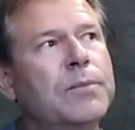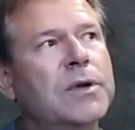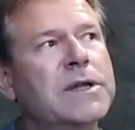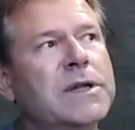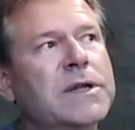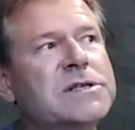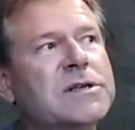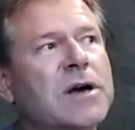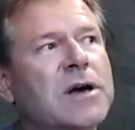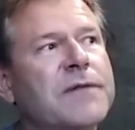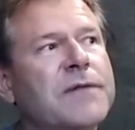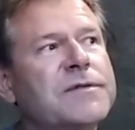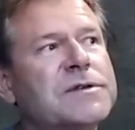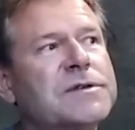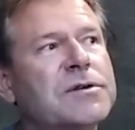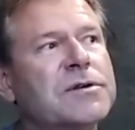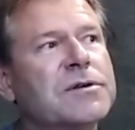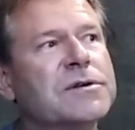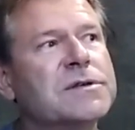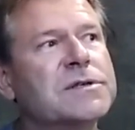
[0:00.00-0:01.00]
police
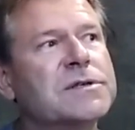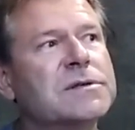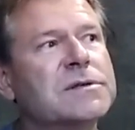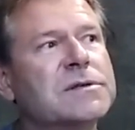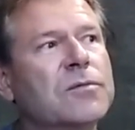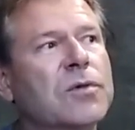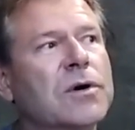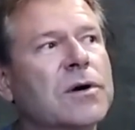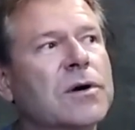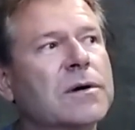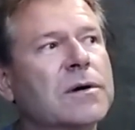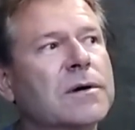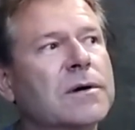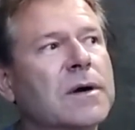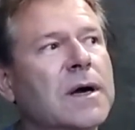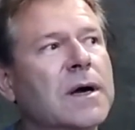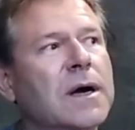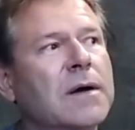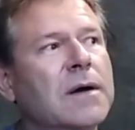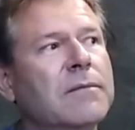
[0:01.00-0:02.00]
officers were
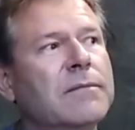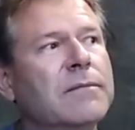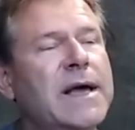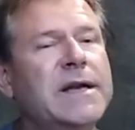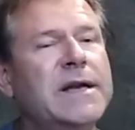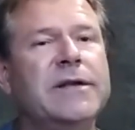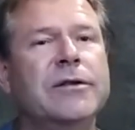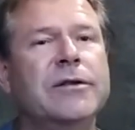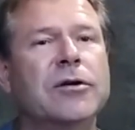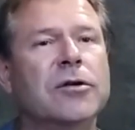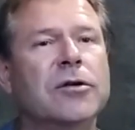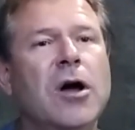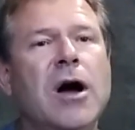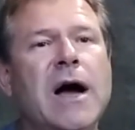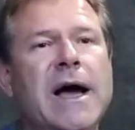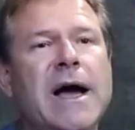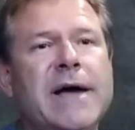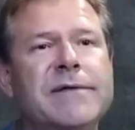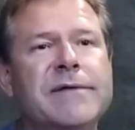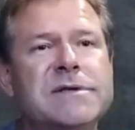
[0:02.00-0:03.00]
um, ending their
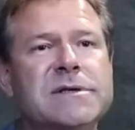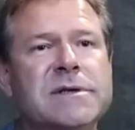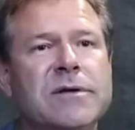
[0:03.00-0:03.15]
lives.